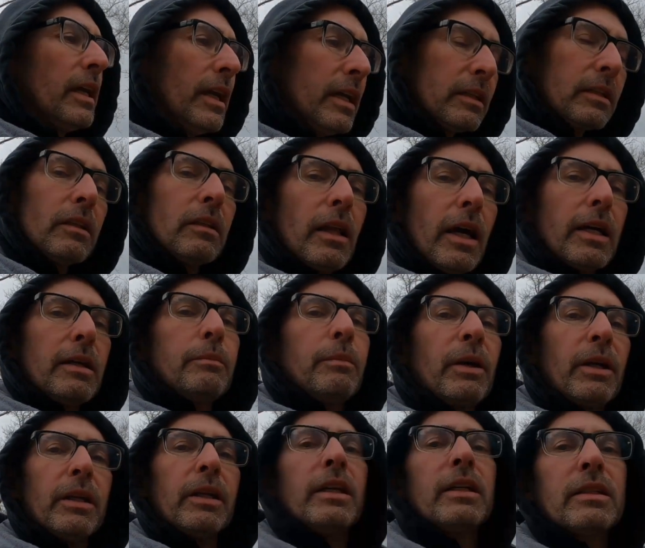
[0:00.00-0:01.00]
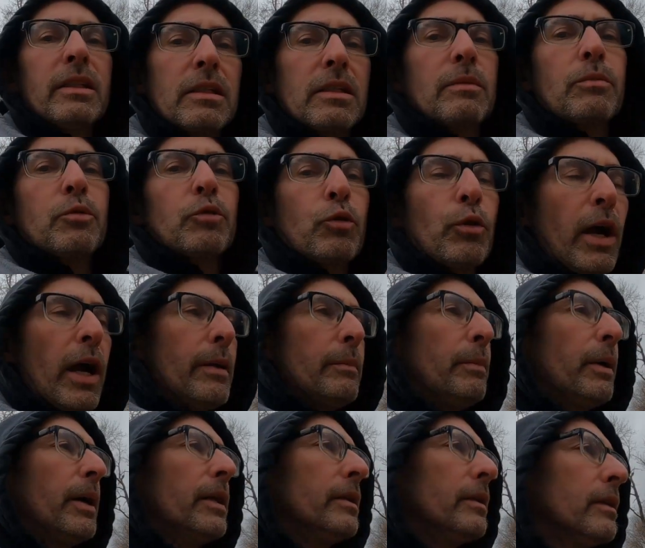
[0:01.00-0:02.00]
Hit the like button, hit the subscribe
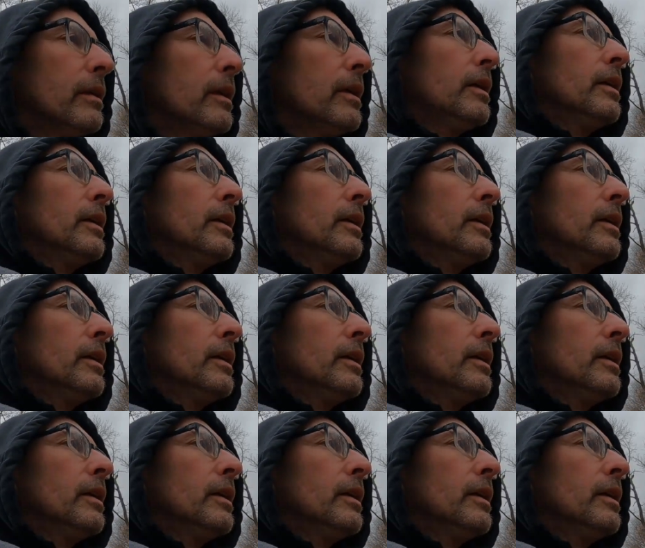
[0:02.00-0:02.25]
button.